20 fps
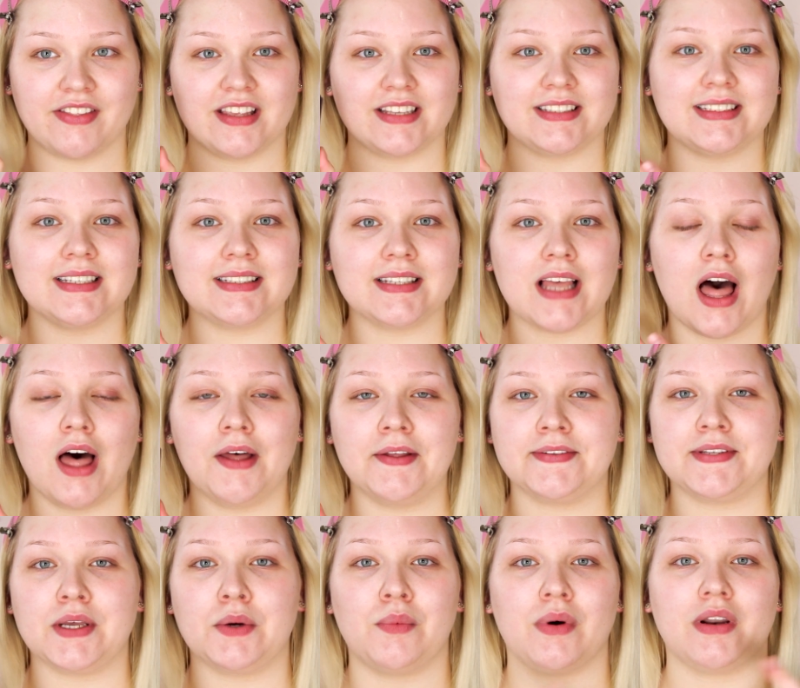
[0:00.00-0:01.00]
This is
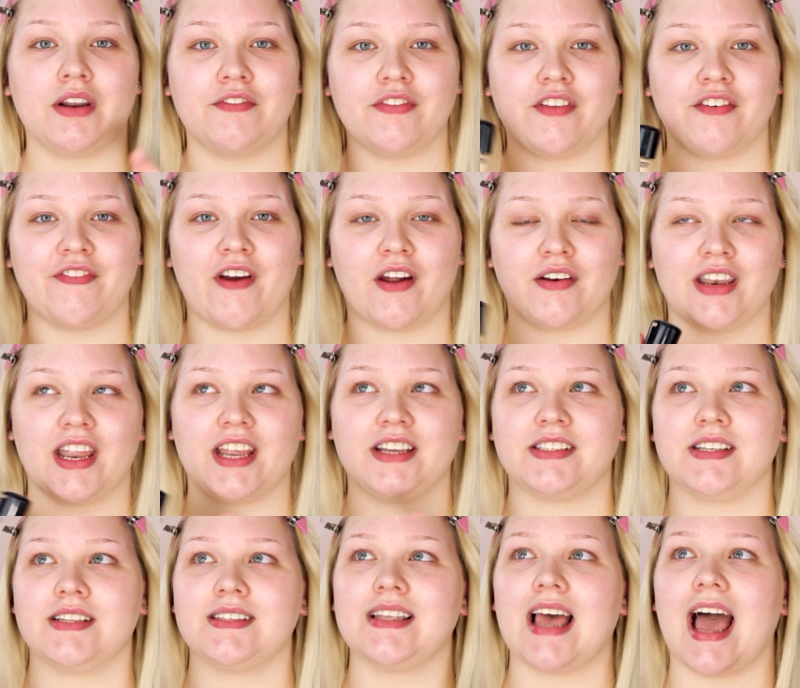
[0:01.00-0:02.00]
also one of the
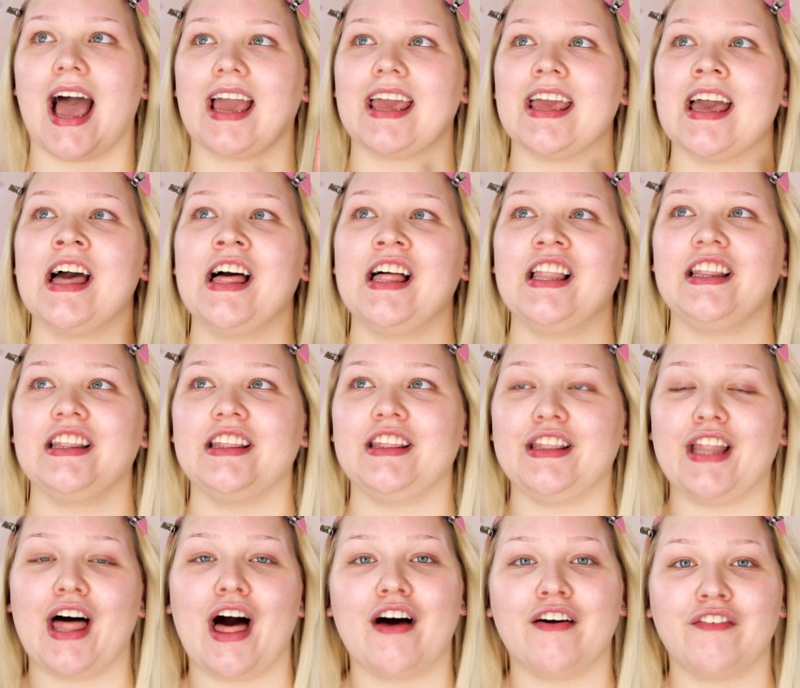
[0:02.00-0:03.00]
foundations I
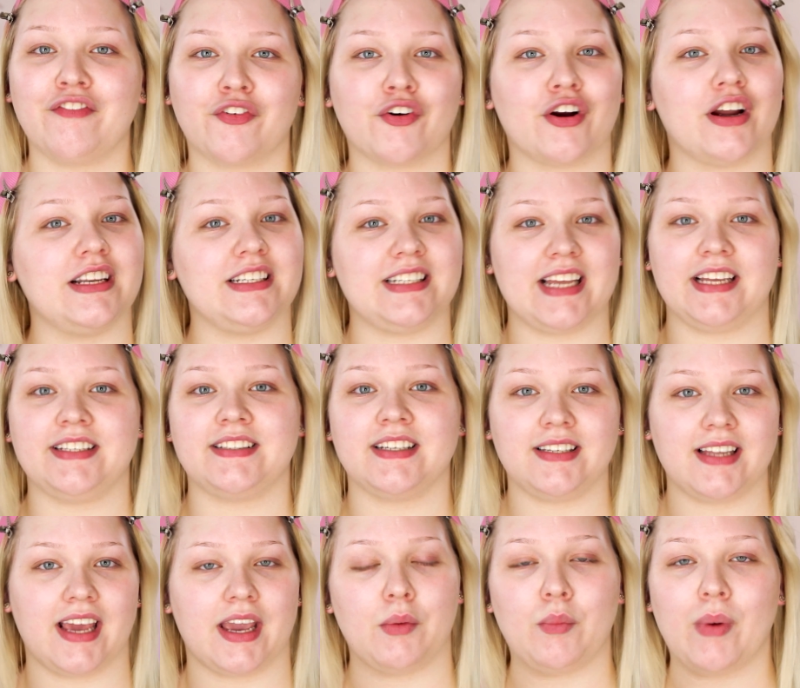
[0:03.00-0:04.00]
love for a day to
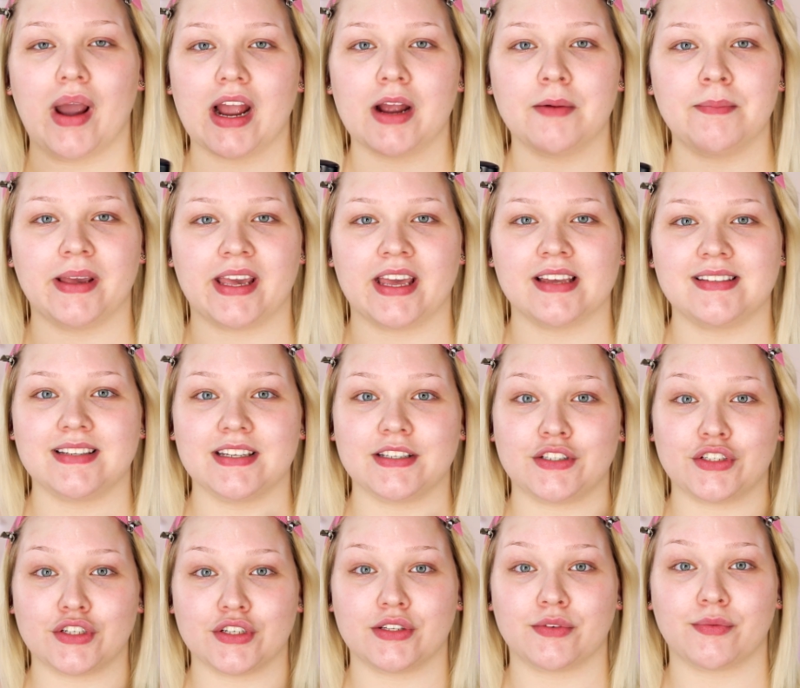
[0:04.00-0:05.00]
day wear because
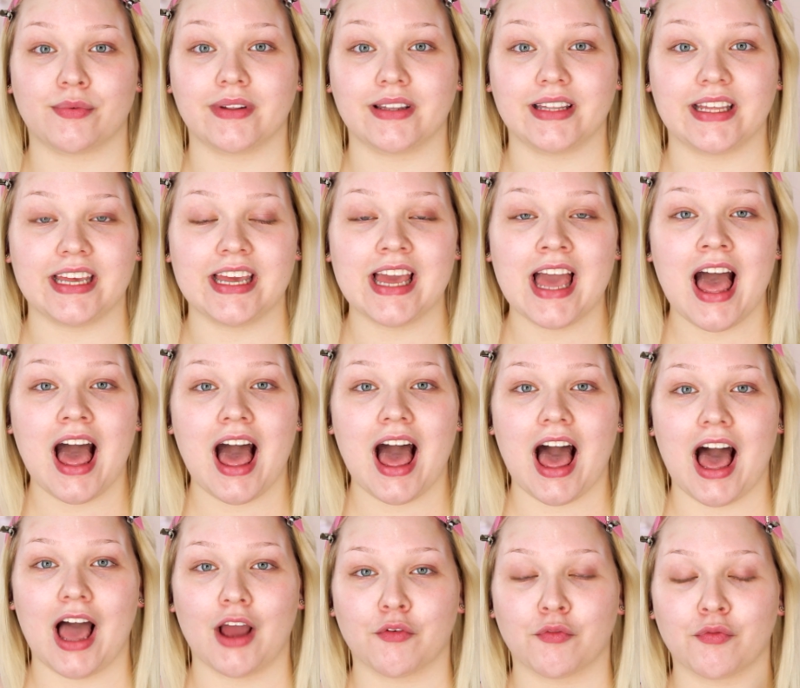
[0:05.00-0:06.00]
it's just really
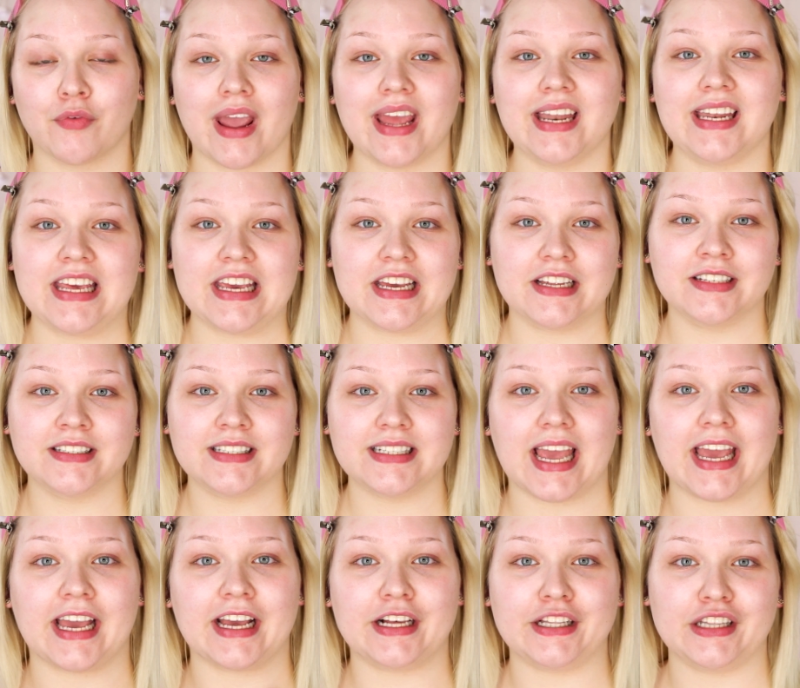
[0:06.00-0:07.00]
uh, radiant
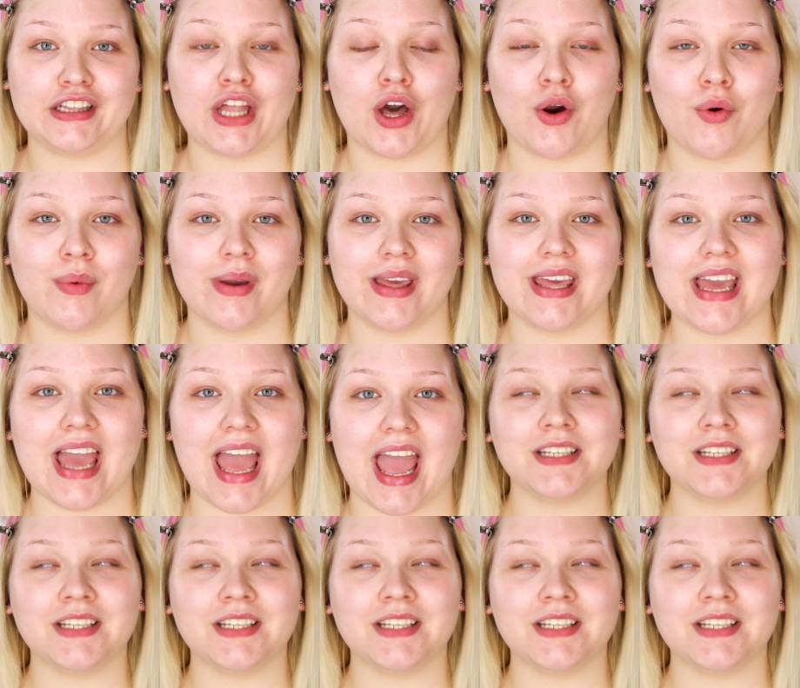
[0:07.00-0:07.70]
and glowy.